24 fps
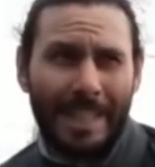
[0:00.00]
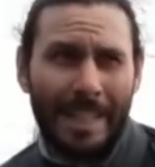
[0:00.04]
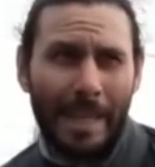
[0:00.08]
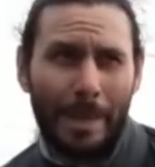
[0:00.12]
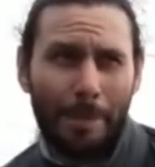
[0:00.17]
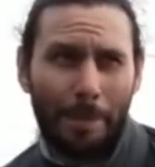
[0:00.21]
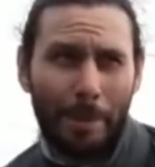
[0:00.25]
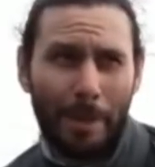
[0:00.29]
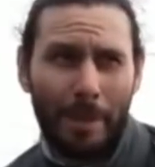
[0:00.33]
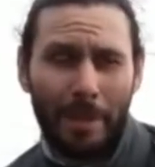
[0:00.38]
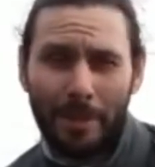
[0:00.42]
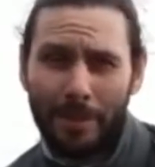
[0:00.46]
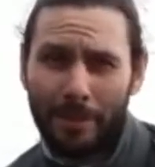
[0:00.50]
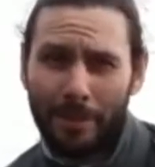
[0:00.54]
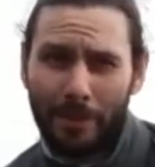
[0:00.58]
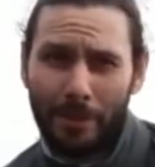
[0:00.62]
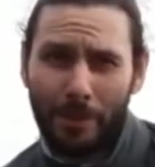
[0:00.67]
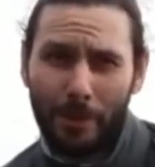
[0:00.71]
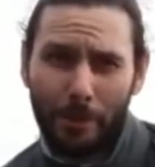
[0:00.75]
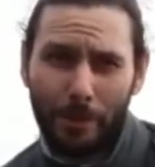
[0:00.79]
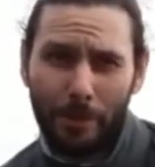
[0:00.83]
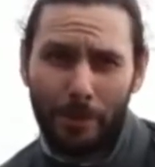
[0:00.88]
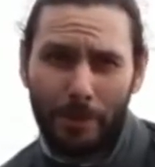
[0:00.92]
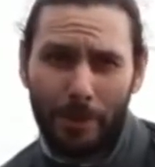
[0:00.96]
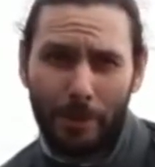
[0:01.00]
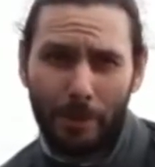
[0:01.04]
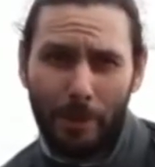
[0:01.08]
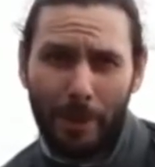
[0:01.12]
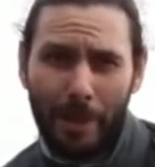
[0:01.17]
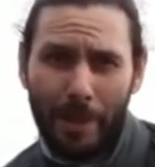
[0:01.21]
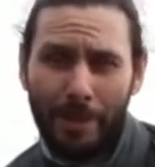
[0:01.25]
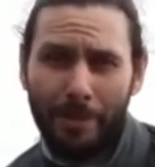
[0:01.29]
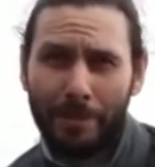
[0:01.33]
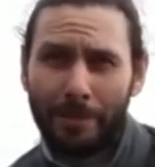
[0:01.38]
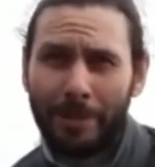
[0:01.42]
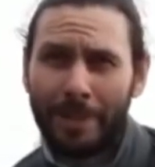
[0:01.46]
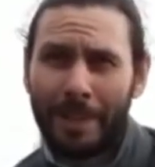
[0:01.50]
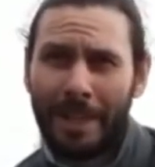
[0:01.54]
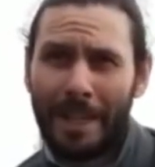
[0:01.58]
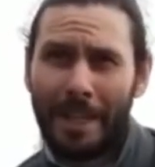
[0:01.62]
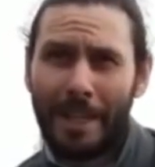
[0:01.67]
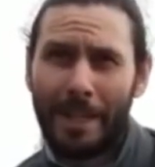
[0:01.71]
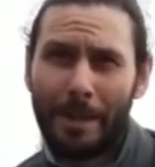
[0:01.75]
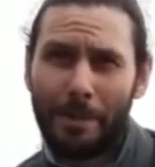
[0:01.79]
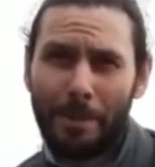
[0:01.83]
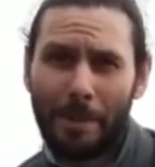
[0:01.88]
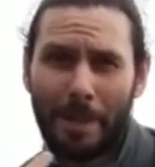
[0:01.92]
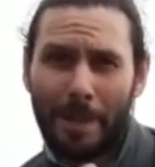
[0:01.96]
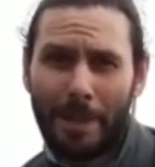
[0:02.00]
keep it short and sweet uh,